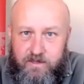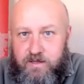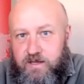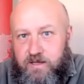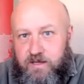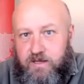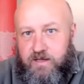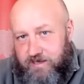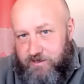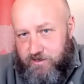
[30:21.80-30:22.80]

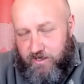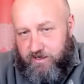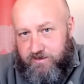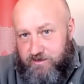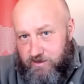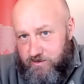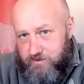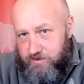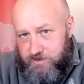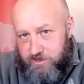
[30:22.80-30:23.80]
and
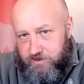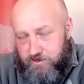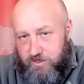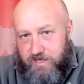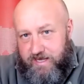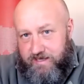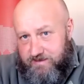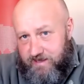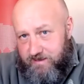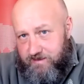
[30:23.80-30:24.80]
you shouldn't do that.
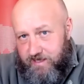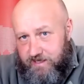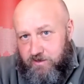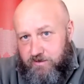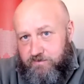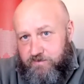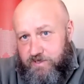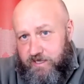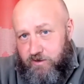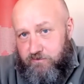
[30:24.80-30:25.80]
Then
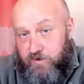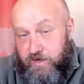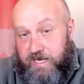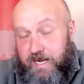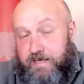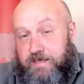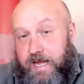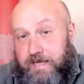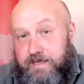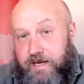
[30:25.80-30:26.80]
you're free. And
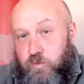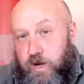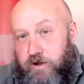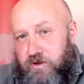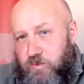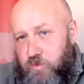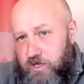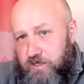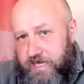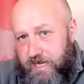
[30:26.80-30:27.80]
that, where in the
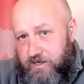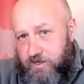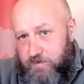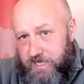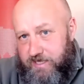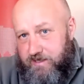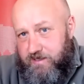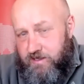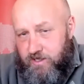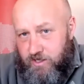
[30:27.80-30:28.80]
world can you be?
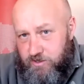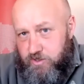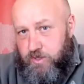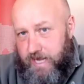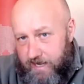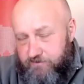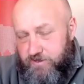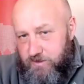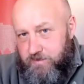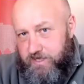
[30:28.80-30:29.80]
Do you have
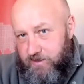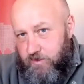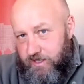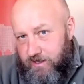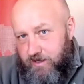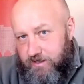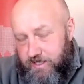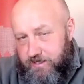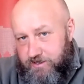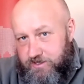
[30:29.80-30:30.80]
to be in one
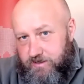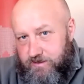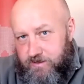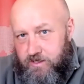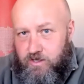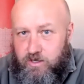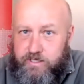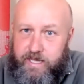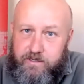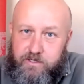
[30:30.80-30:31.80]
location?
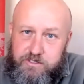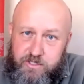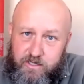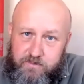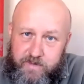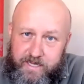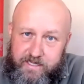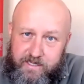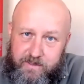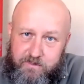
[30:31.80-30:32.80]
Can you start
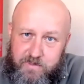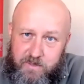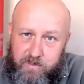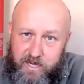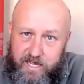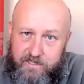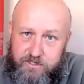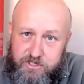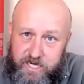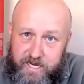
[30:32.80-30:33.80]
making a plan
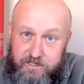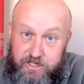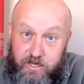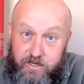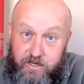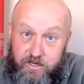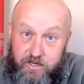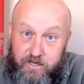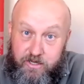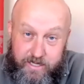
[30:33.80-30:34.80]
to change
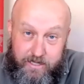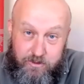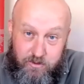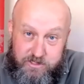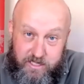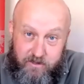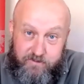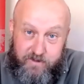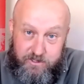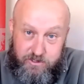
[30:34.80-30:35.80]
location and get
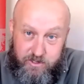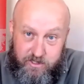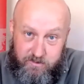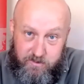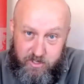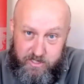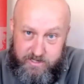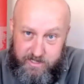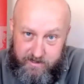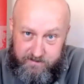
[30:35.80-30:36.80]
yourself into a community